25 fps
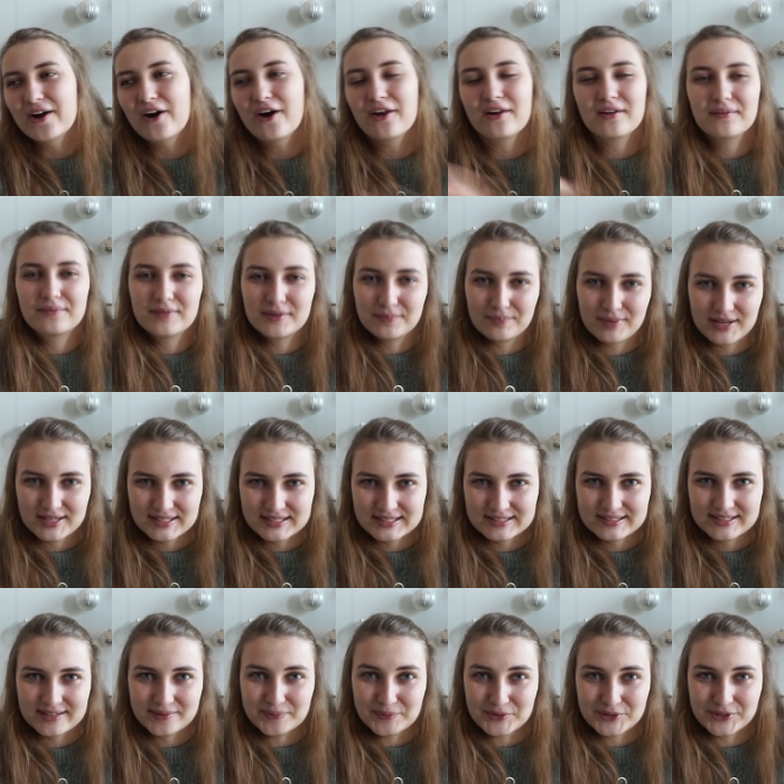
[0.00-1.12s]
all of the bases
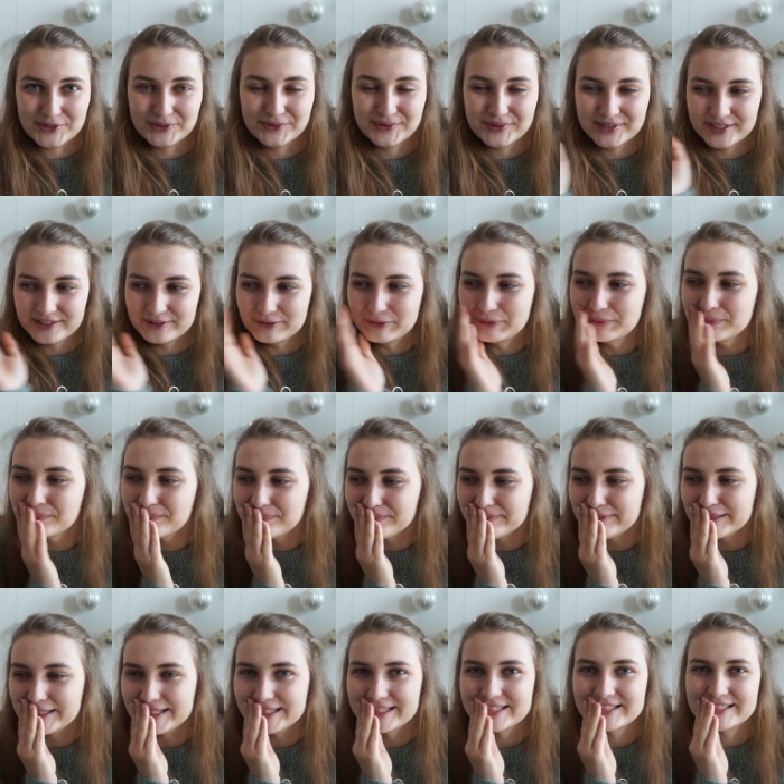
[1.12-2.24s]
I'm showing you,
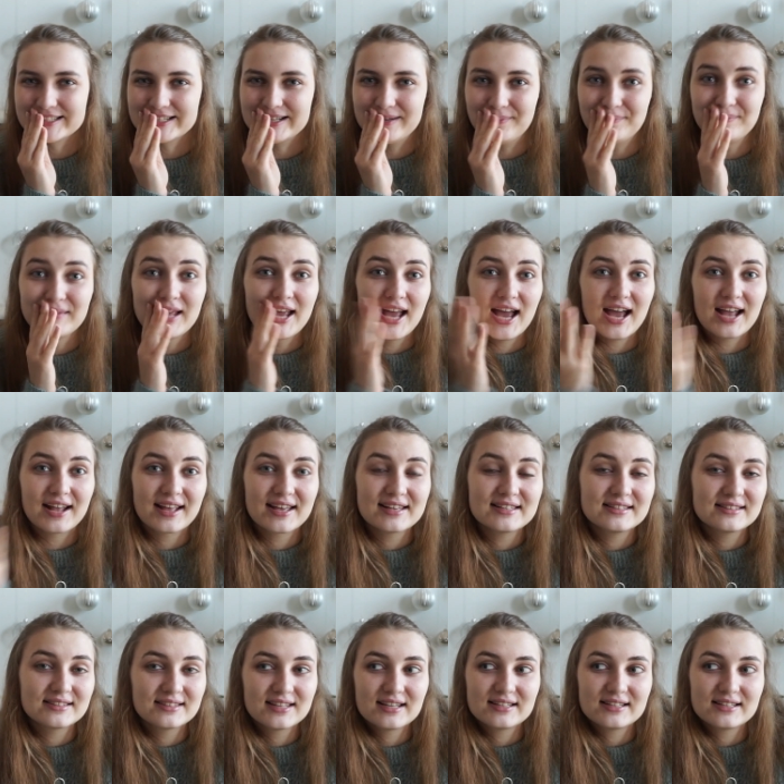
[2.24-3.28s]
but I guess